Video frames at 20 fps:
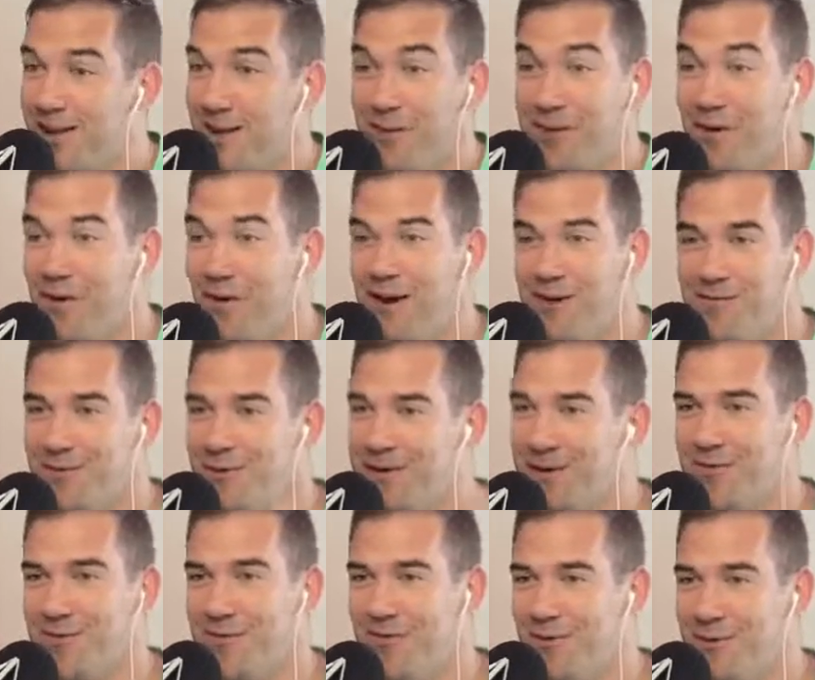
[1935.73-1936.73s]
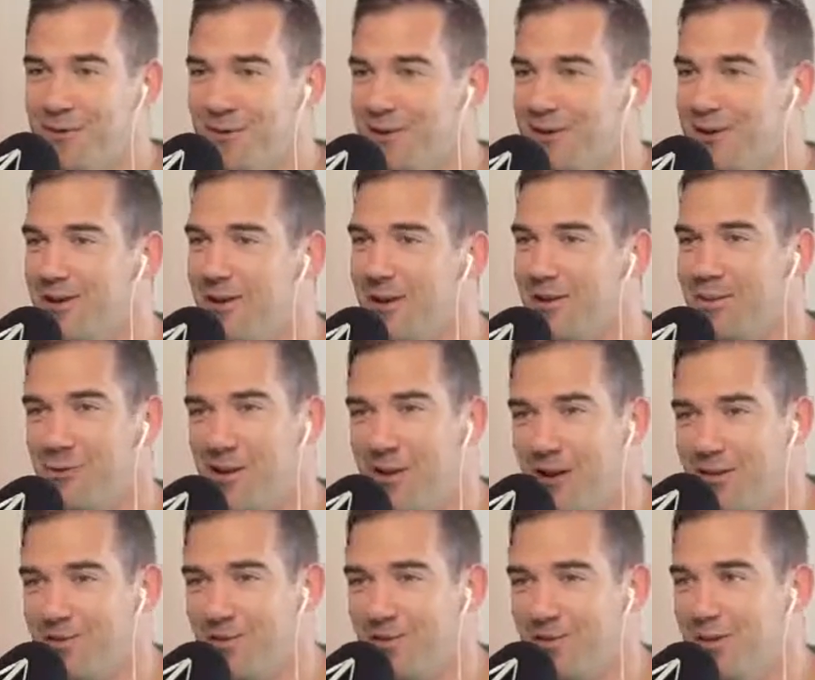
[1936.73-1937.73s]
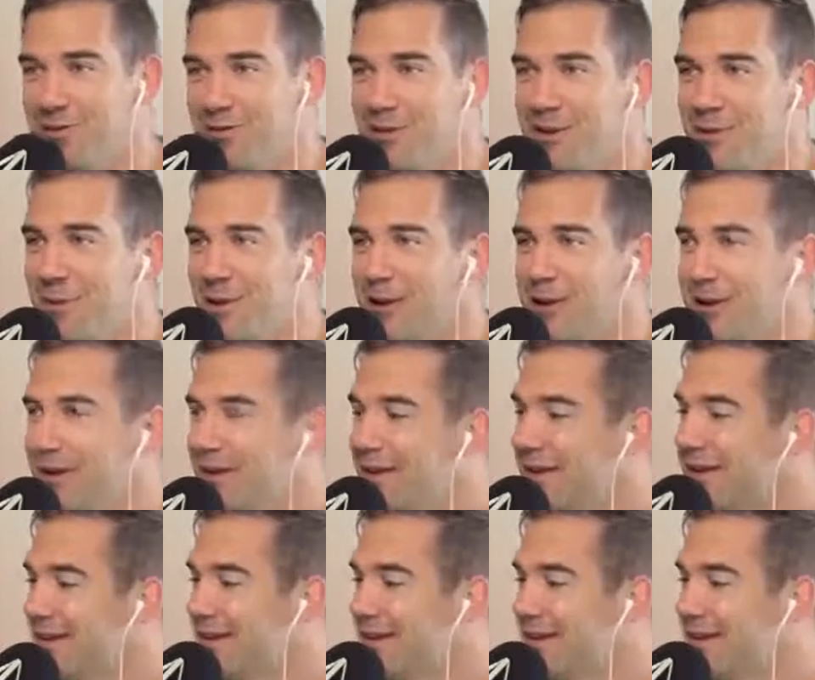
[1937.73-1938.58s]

and I'll go have vegan foods and I'll have raw foods, but I'm like,